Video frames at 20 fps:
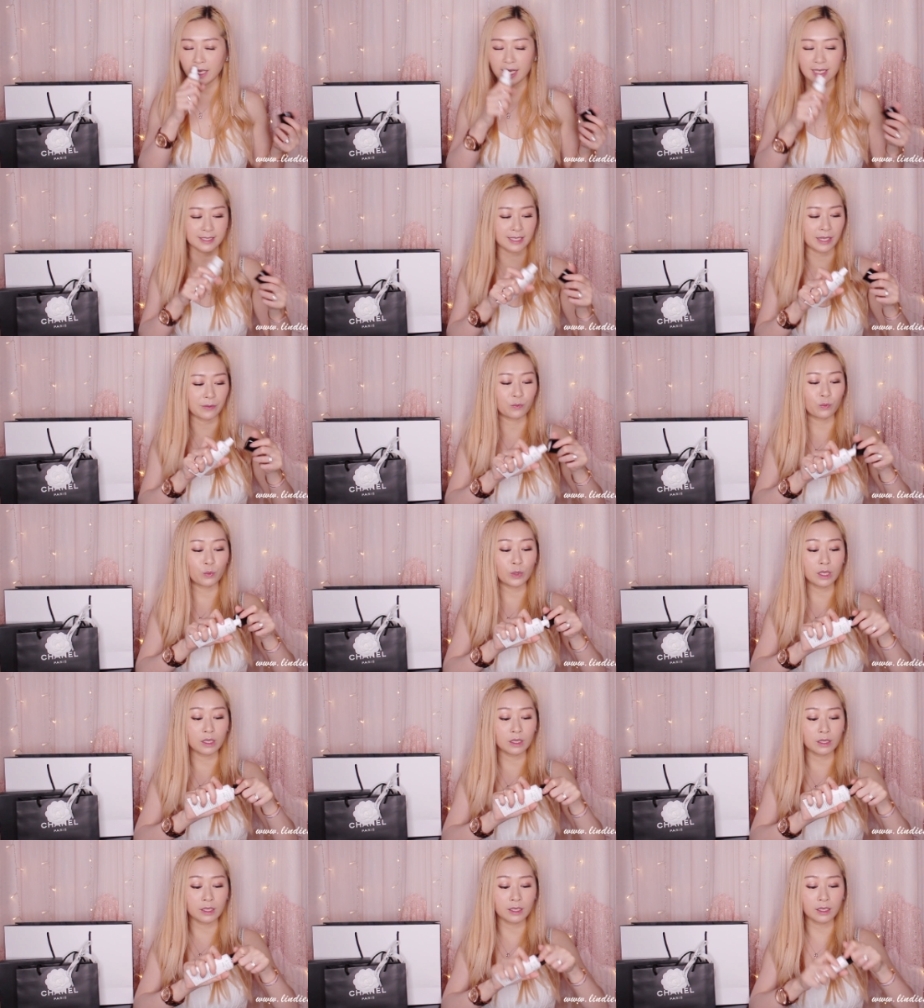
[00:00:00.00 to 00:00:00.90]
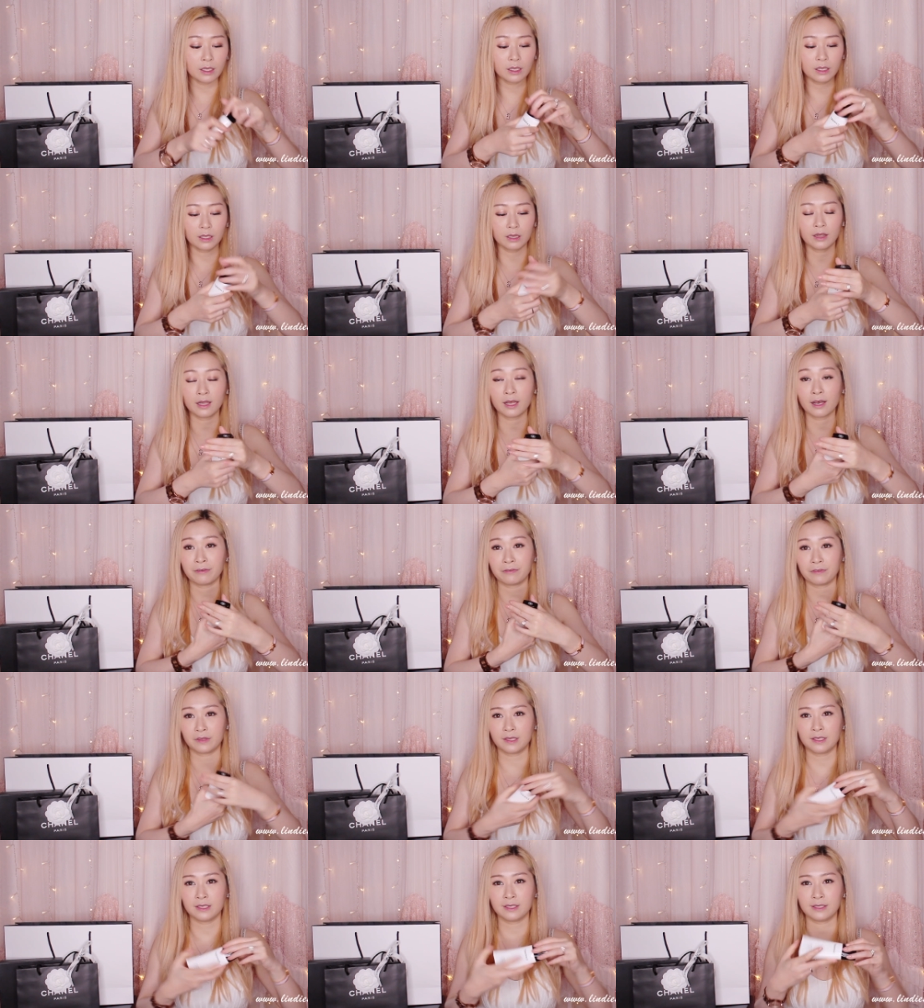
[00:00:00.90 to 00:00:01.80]
as I really love
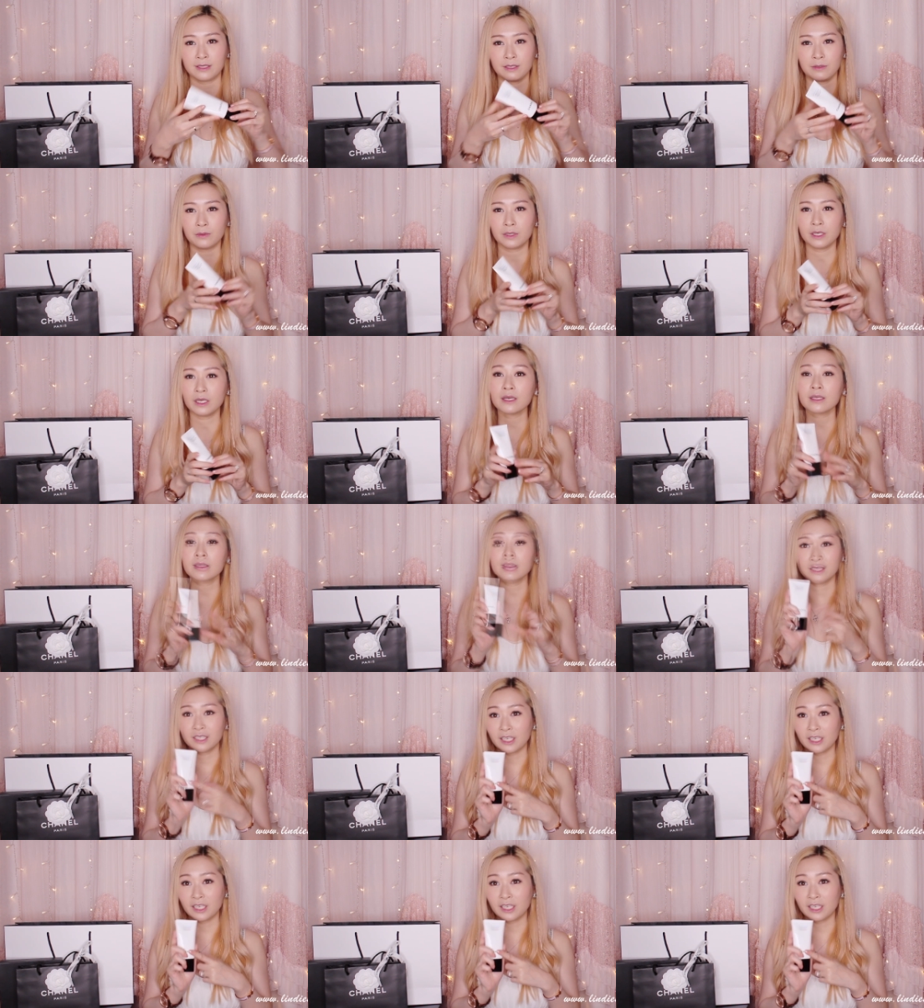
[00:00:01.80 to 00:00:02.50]
this serum.